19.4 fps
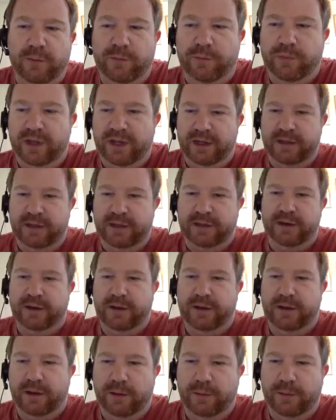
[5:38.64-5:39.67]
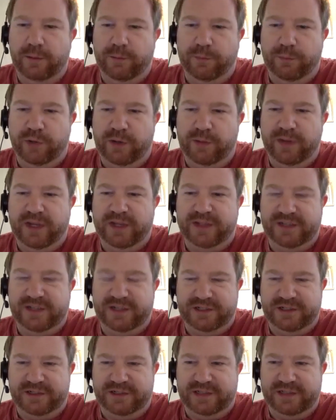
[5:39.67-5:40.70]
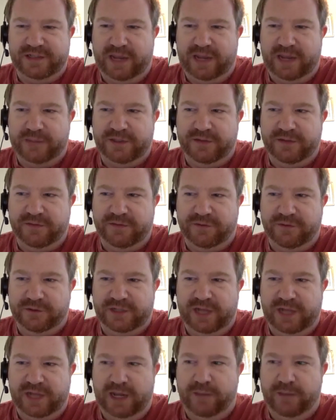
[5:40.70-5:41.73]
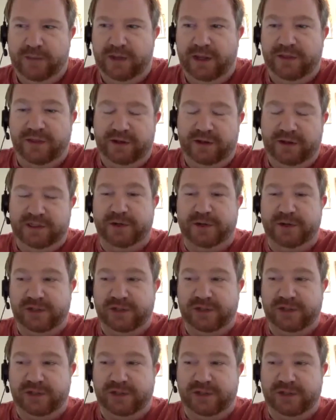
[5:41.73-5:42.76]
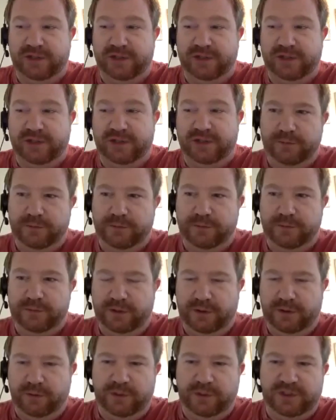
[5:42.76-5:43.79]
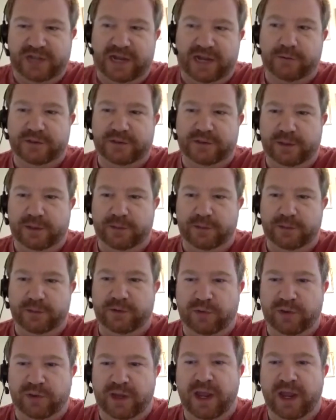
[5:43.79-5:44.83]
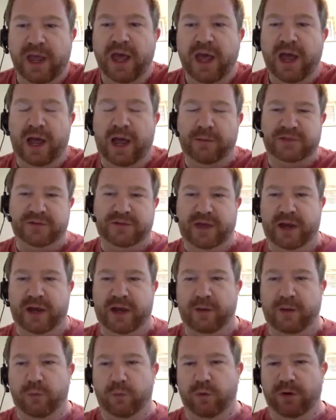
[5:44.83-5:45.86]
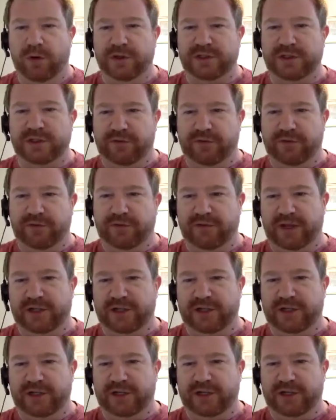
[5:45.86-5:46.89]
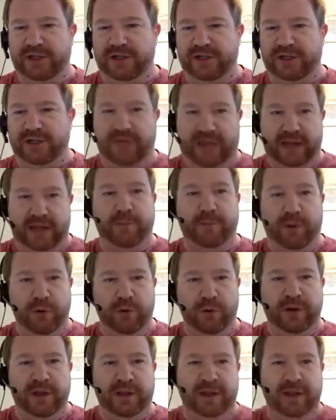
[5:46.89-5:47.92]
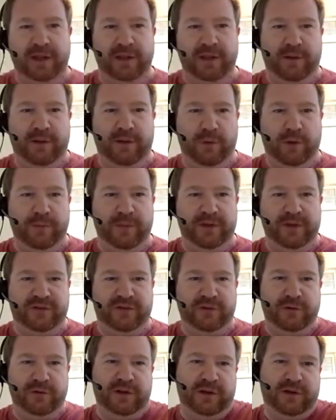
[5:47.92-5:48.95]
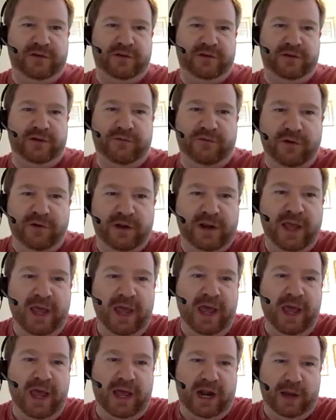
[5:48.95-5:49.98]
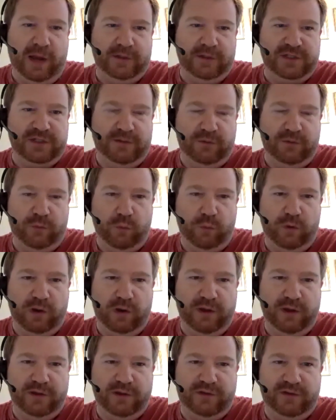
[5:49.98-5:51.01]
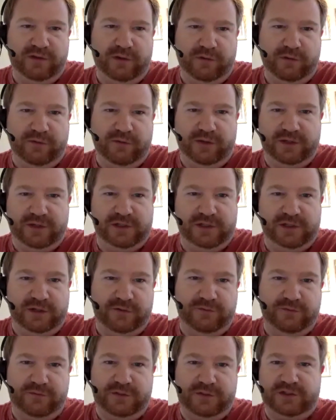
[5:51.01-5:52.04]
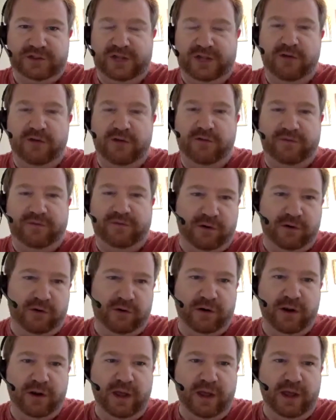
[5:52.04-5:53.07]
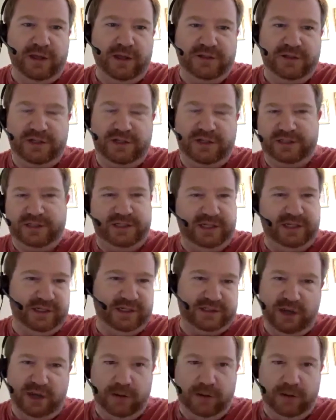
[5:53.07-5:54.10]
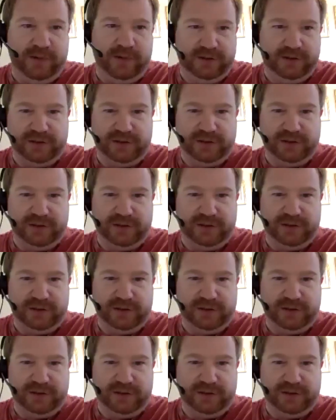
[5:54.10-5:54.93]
a pretty big contention in snaps in the first game, and especially compared to what Jack was able to play. How much of that was a reflection of that opponent and what Minnesota does up front, and how much of it was a reflection of just how far JTT has come in a short amount of time?